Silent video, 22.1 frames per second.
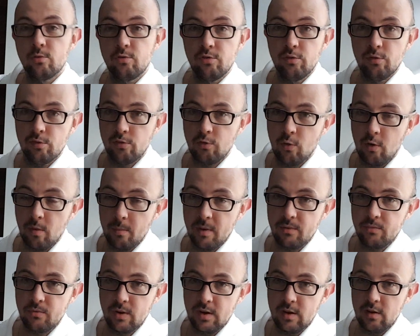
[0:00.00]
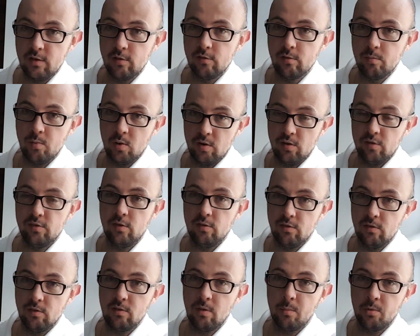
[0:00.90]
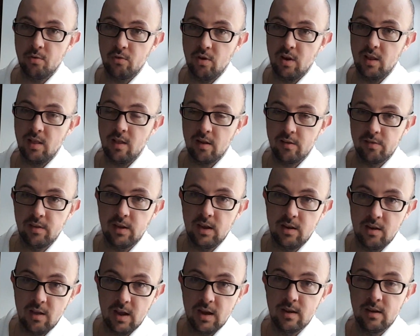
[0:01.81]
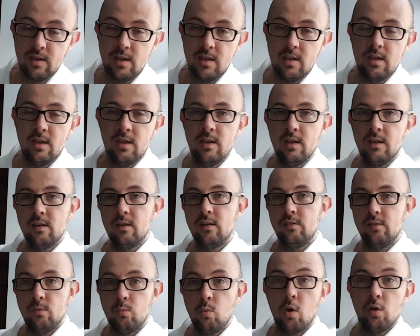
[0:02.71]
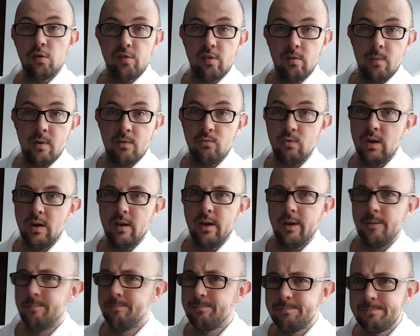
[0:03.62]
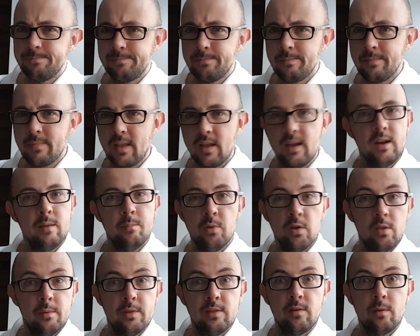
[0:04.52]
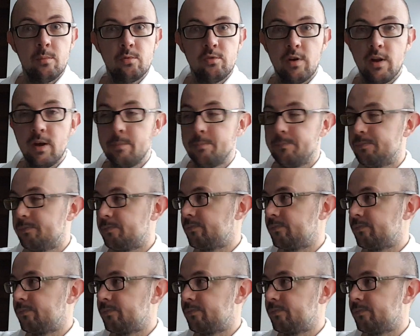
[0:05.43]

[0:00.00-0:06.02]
a true story. My friend used to put his shoes in a tumble dryer last thing at night because he'd wash them every night and he put them in tumble dryer.